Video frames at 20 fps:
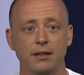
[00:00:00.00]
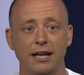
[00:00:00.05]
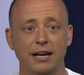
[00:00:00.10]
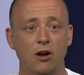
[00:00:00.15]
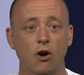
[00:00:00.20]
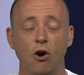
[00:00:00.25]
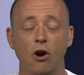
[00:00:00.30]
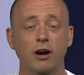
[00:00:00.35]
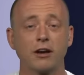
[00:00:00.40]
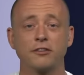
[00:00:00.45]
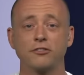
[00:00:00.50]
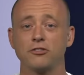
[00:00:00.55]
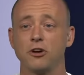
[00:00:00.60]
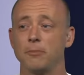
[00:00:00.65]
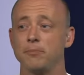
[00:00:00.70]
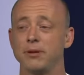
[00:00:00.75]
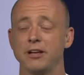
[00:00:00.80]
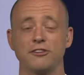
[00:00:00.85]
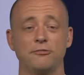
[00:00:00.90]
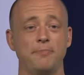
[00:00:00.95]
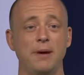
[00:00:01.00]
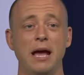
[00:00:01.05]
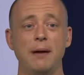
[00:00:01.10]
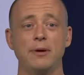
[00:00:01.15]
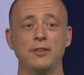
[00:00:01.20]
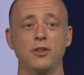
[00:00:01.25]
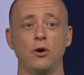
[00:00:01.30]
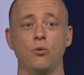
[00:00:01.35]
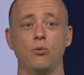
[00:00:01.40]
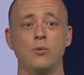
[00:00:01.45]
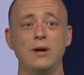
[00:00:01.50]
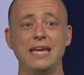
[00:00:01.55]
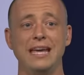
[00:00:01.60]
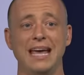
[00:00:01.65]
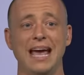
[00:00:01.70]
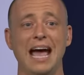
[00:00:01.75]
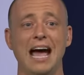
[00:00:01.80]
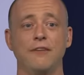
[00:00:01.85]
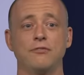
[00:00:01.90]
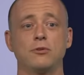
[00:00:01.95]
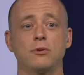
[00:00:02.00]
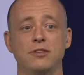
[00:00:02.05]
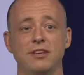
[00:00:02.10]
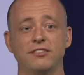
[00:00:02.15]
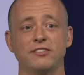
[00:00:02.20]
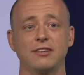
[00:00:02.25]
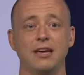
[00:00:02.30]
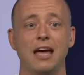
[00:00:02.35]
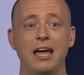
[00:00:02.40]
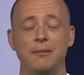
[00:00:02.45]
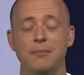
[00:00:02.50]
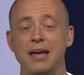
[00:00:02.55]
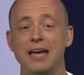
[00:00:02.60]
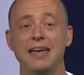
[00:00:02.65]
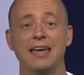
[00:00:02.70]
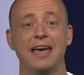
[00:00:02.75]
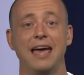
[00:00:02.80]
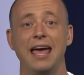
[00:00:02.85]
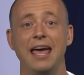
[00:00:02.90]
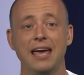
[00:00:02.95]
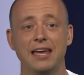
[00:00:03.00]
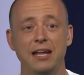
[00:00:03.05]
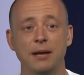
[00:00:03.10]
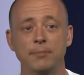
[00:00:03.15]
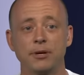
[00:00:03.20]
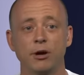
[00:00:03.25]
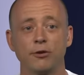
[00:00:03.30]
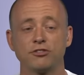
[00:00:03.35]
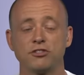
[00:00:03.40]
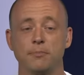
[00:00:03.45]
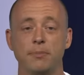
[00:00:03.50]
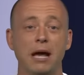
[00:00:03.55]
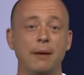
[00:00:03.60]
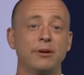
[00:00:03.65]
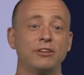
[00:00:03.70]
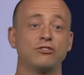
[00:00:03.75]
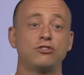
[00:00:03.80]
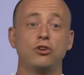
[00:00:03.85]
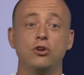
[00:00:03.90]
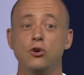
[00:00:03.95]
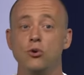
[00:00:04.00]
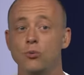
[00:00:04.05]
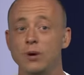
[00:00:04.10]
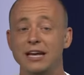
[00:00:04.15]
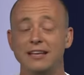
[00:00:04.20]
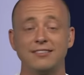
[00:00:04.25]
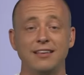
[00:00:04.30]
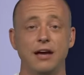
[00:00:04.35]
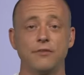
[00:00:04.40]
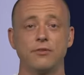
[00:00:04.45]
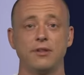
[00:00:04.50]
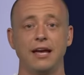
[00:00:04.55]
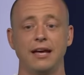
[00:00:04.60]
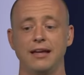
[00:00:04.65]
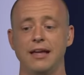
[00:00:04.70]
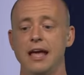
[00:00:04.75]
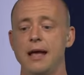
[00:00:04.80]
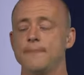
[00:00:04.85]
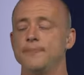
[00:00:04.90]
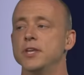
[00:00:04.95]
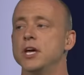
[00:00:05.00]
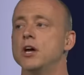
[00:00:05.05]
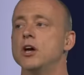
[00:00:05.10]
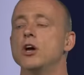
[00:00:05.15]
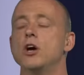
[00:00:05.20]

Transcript: Like Arkansas plays Bama the week after this game. A and M goes to Bama two weeks after that game.